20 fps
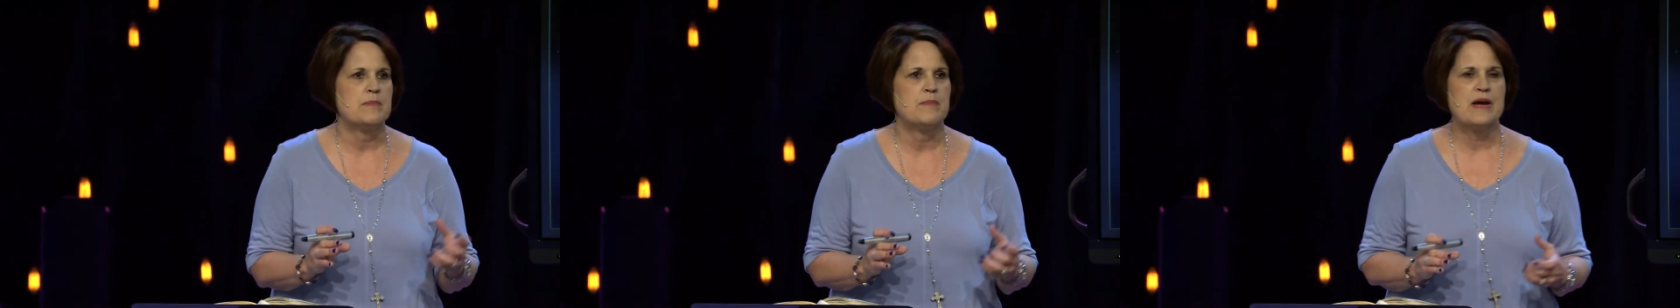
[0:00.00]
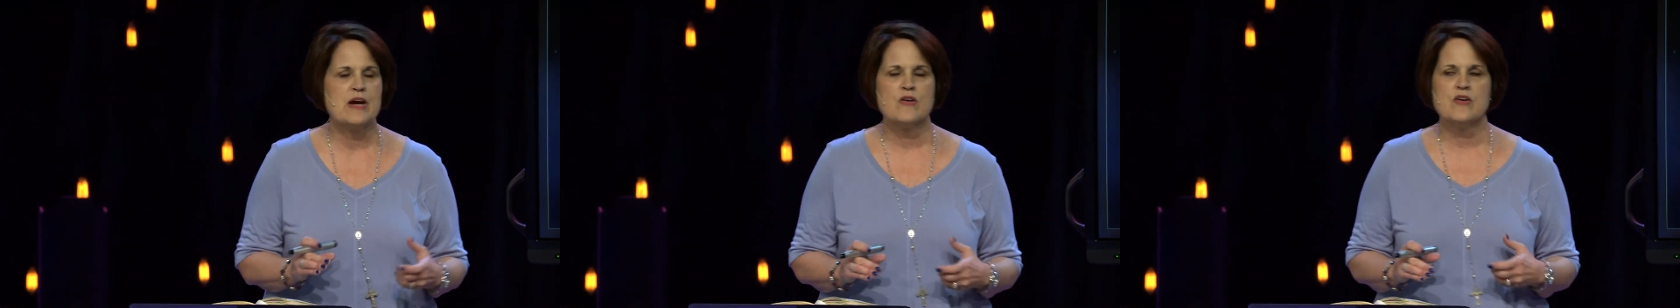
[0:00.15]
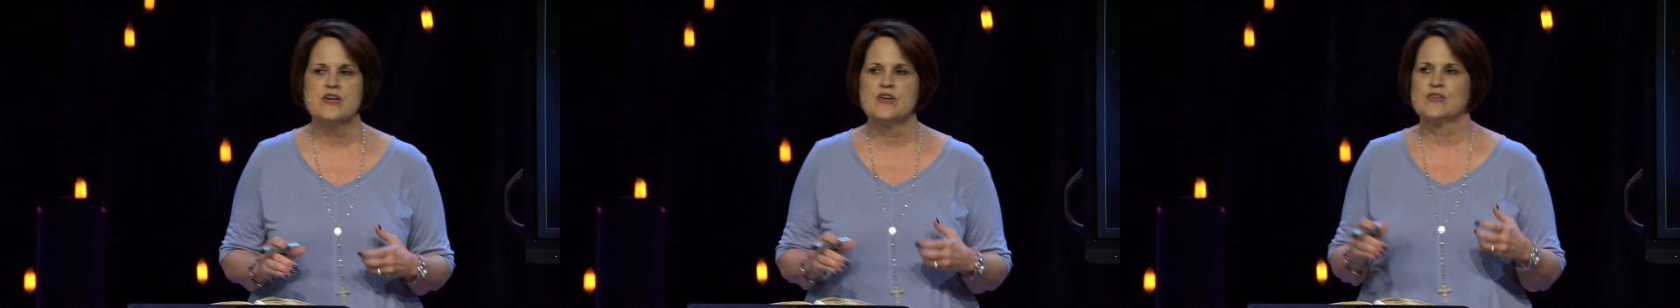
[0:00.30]

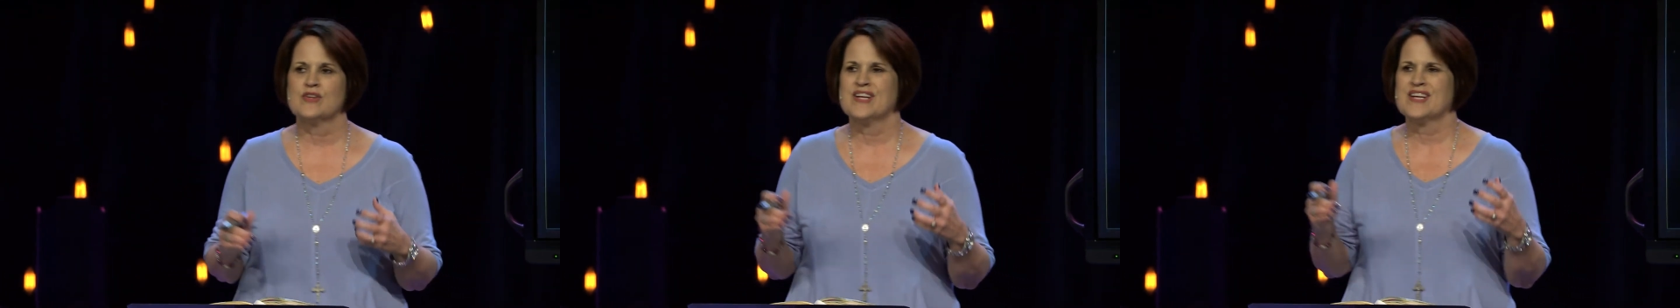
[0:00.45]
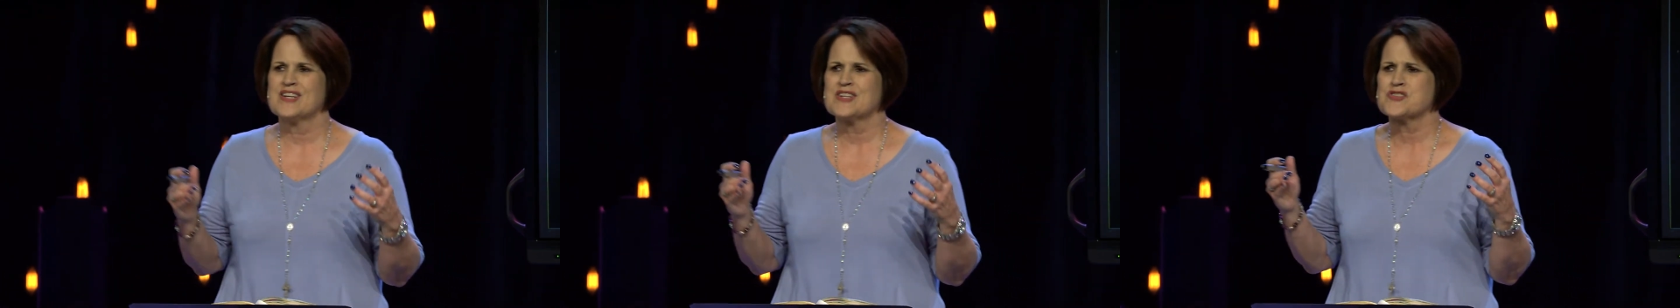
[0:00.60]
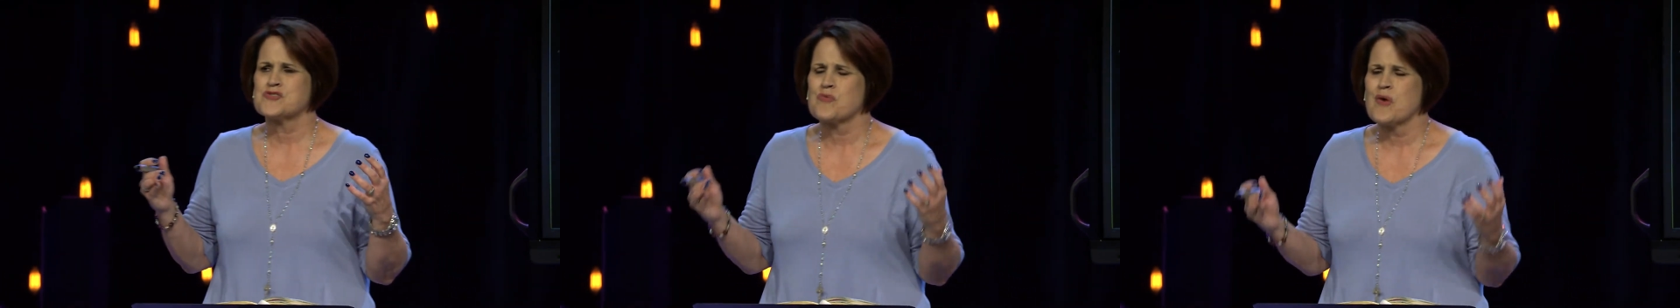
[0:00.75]
Mary, you're
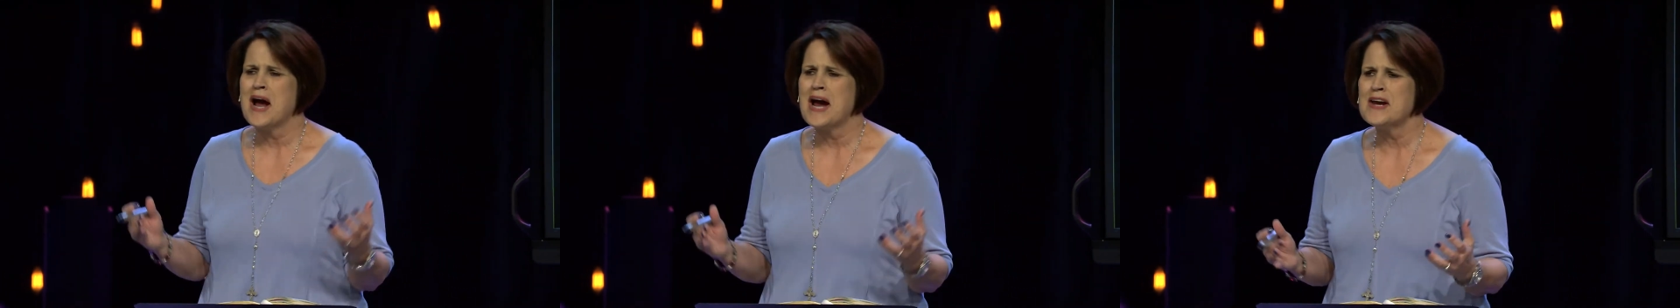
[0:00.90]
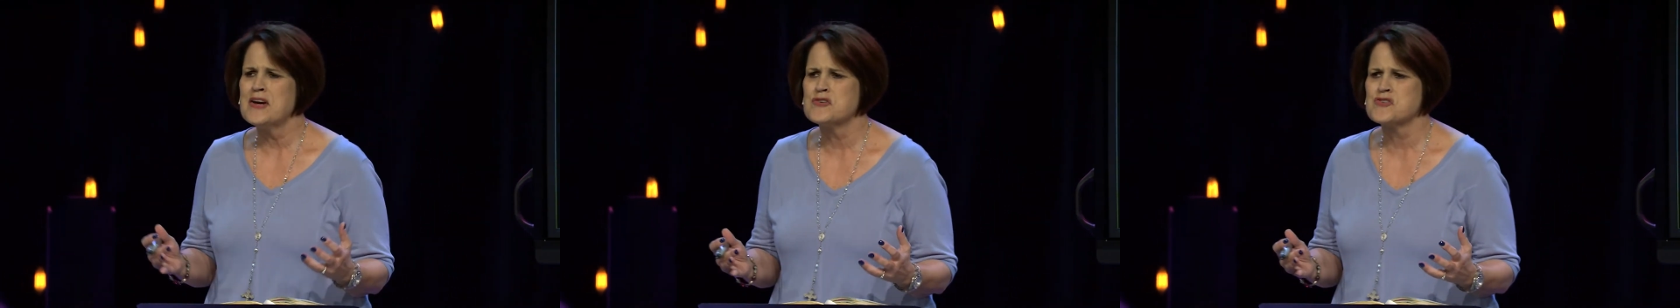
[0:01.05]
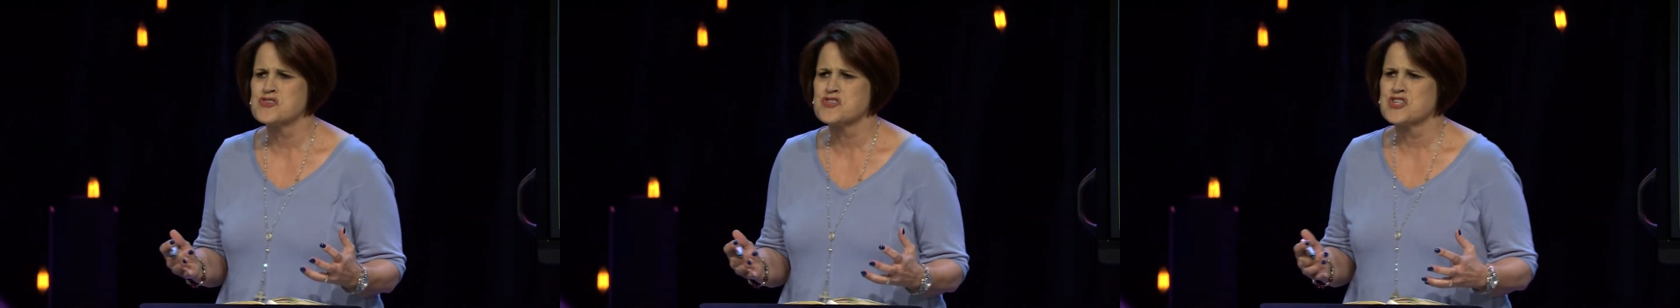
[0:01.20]
like a
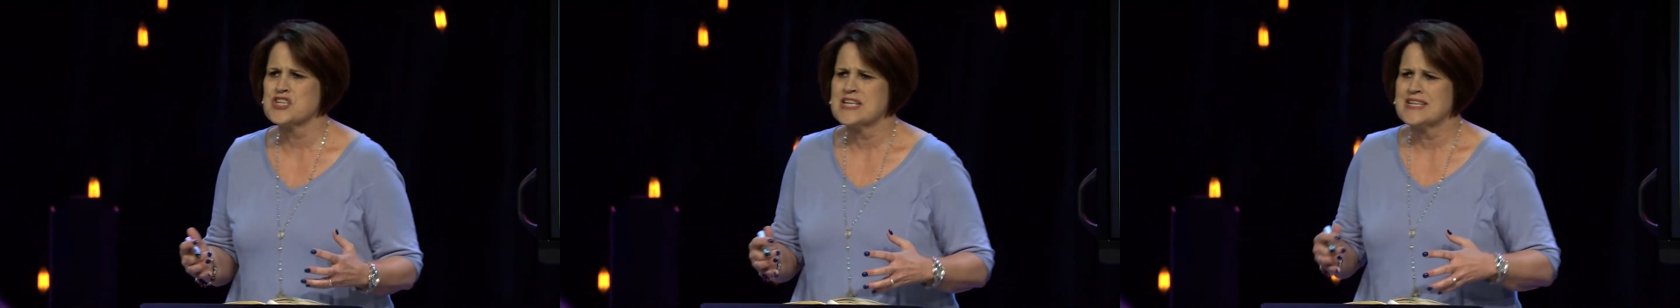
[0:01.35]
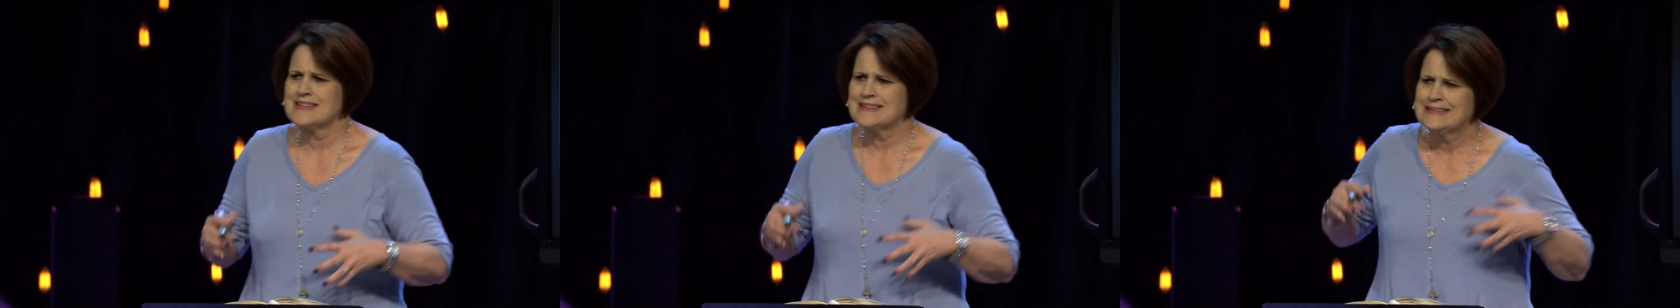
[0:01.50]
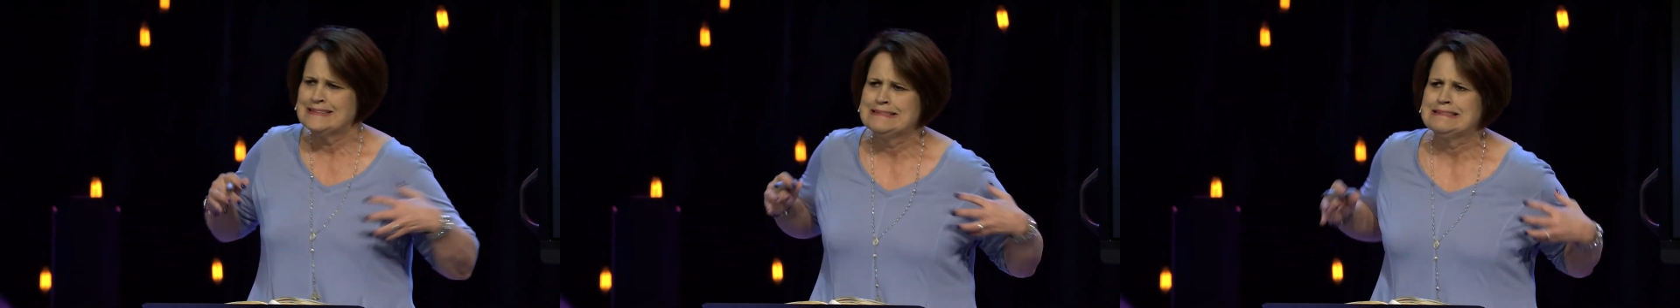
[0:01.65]
dryer
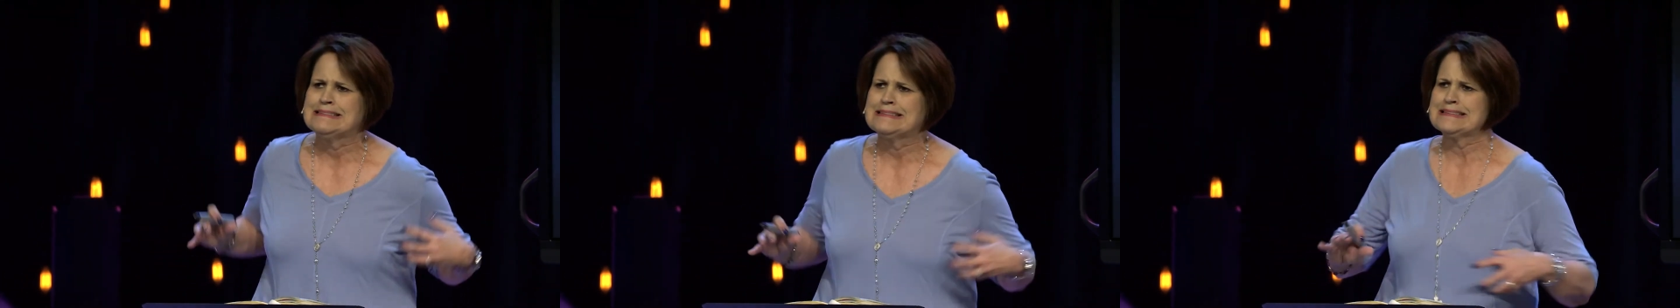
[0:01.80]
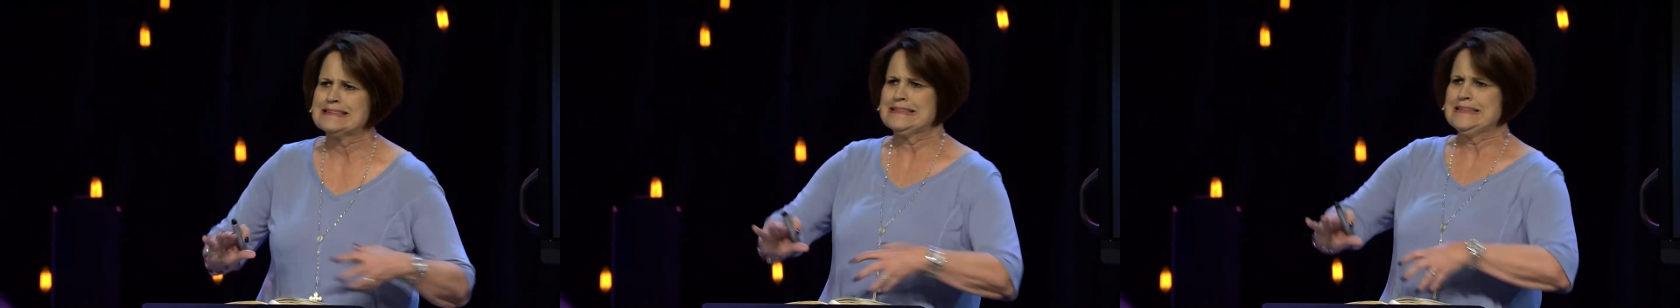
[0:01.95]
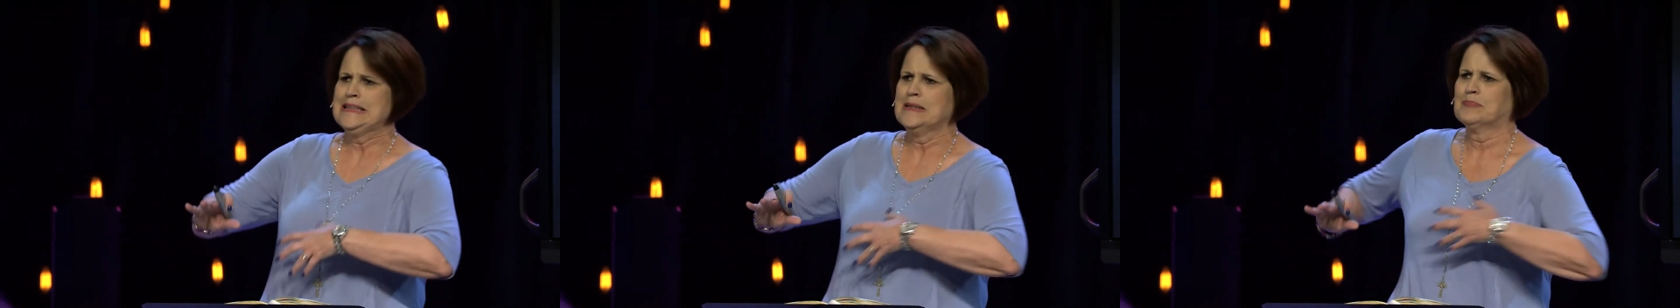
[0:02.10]
sheet.
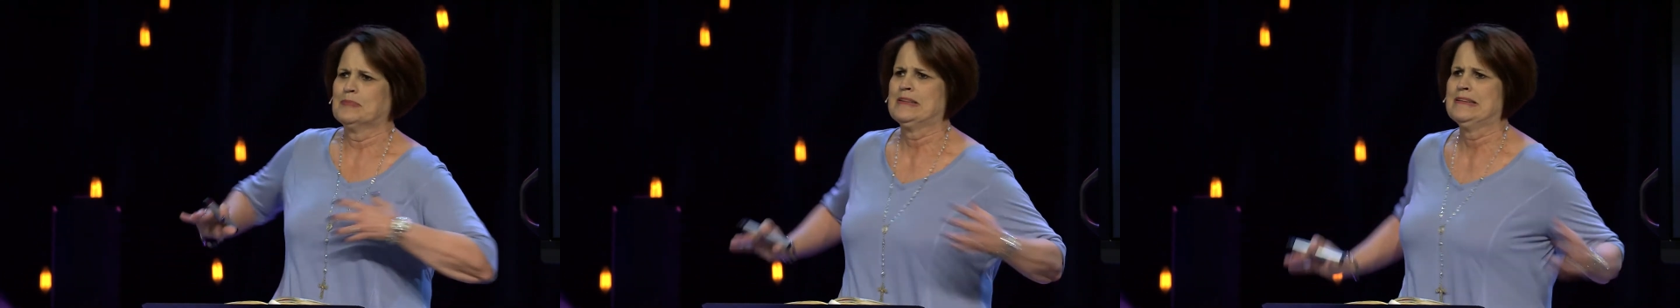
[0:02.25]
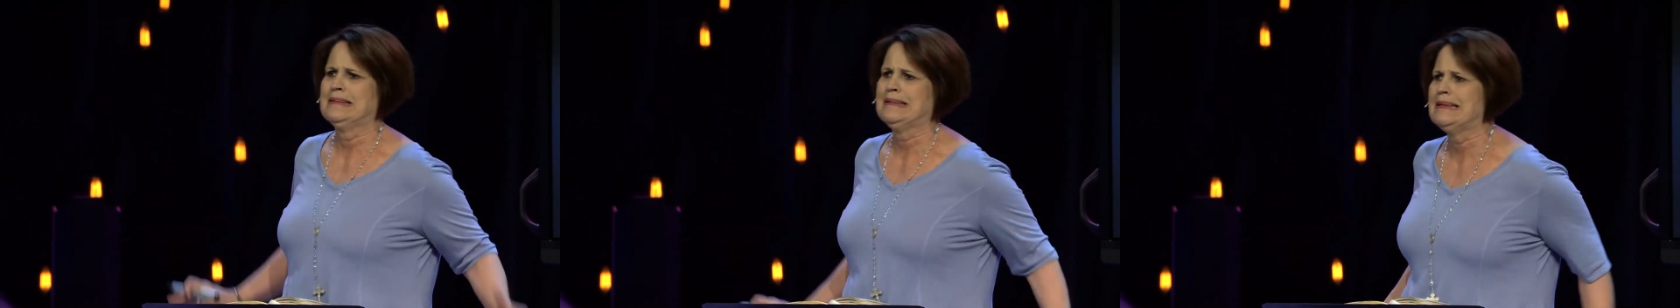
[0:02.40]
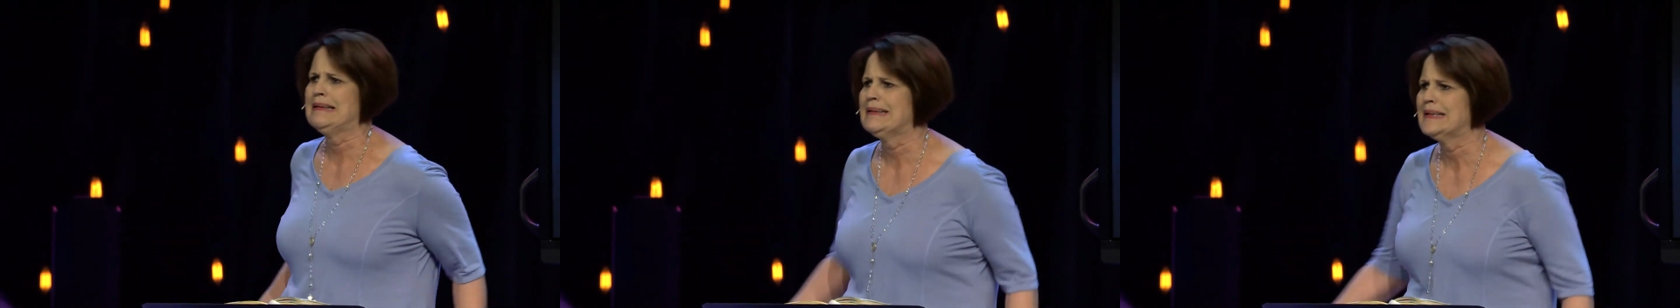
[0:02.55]
Stop
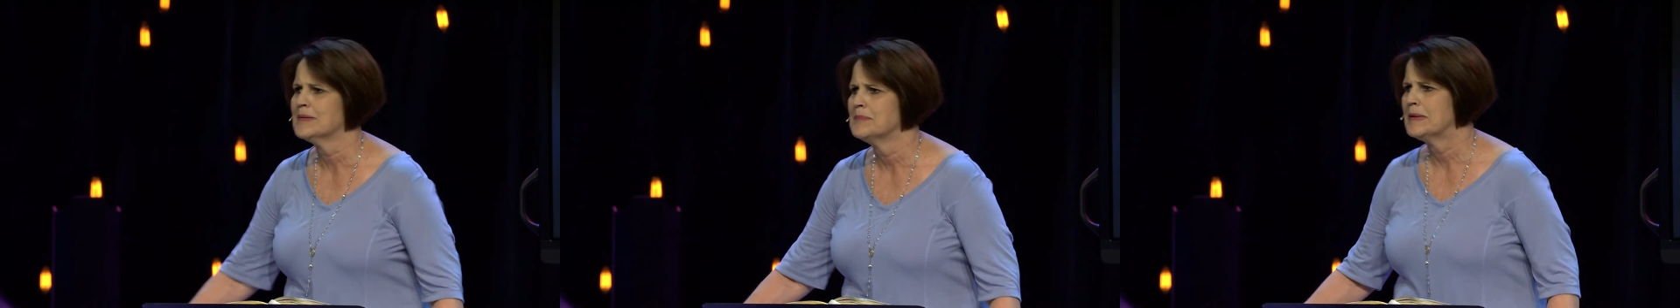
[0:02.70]
clinging to